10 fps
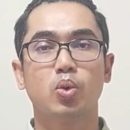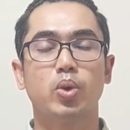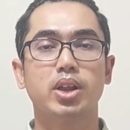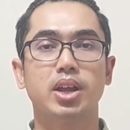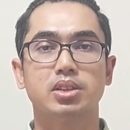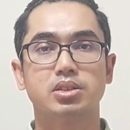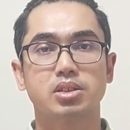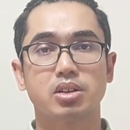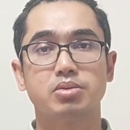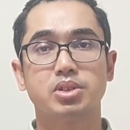while an
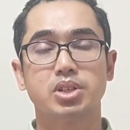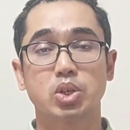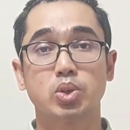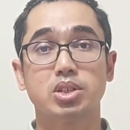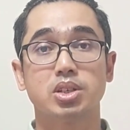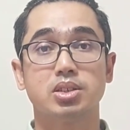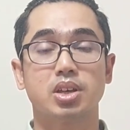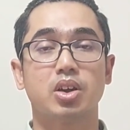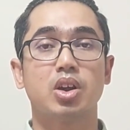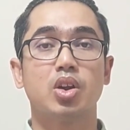service request is
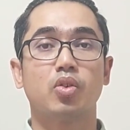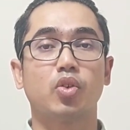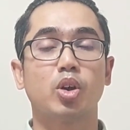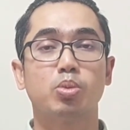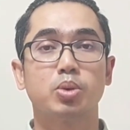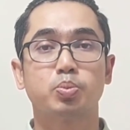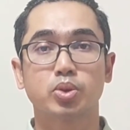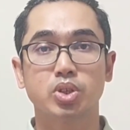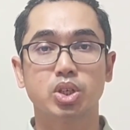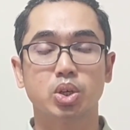a formal
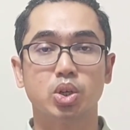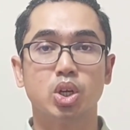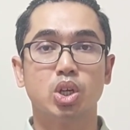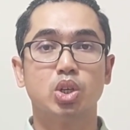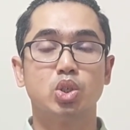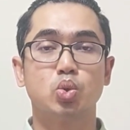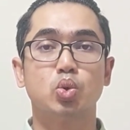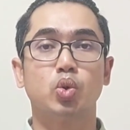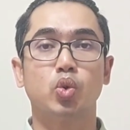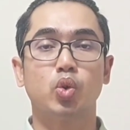procedure
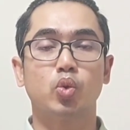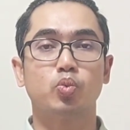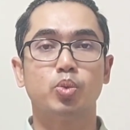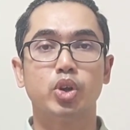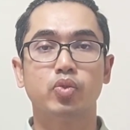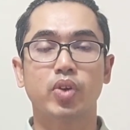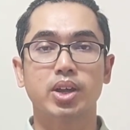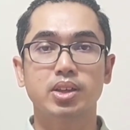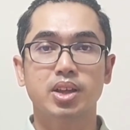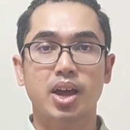to
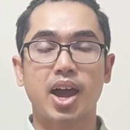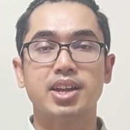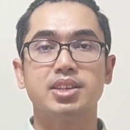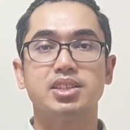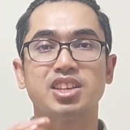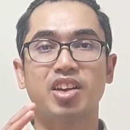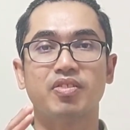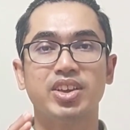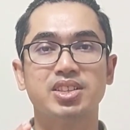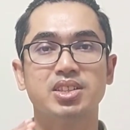modify IT
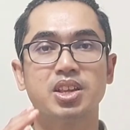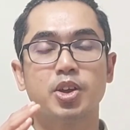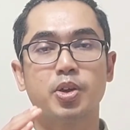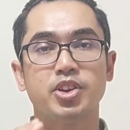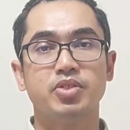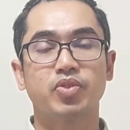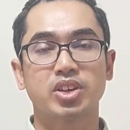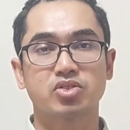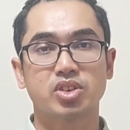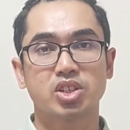service,
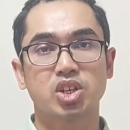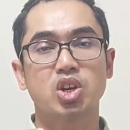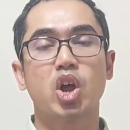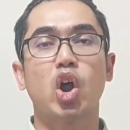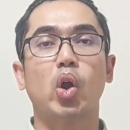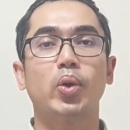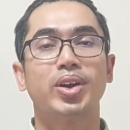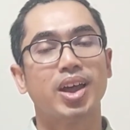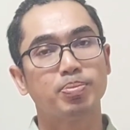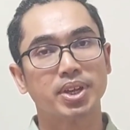infrastructure,
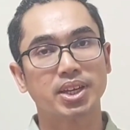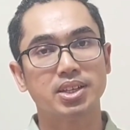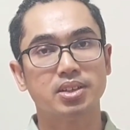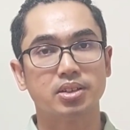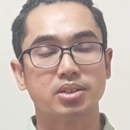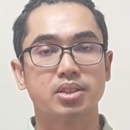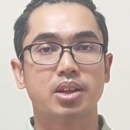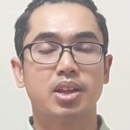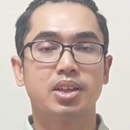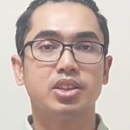or applications.
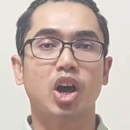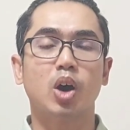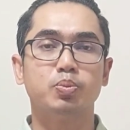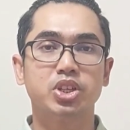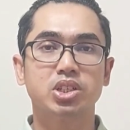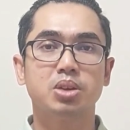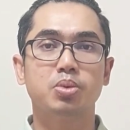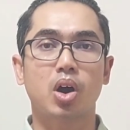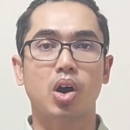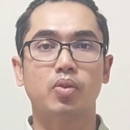The objective
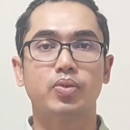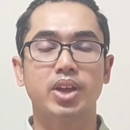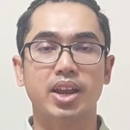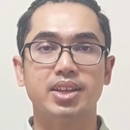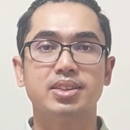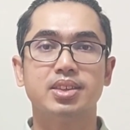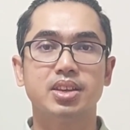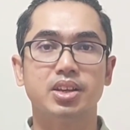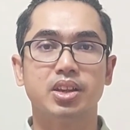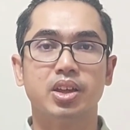of an
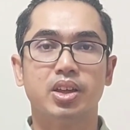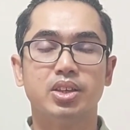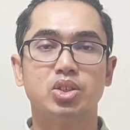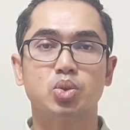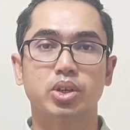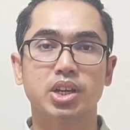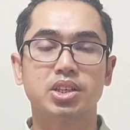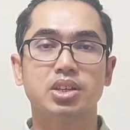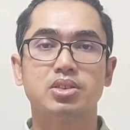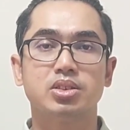incident is to
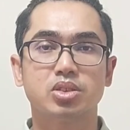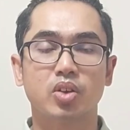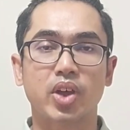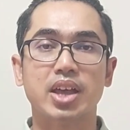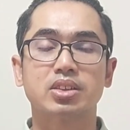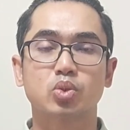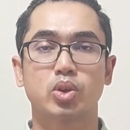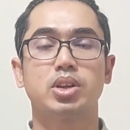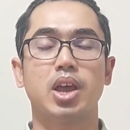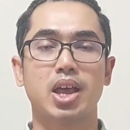get it resolved as
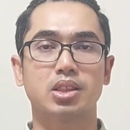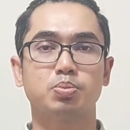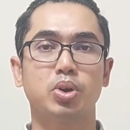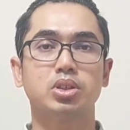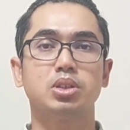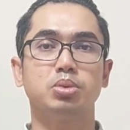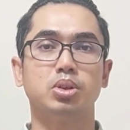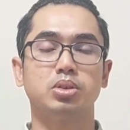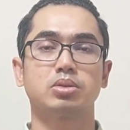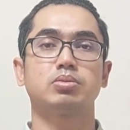quickly as
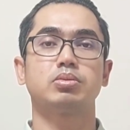possible,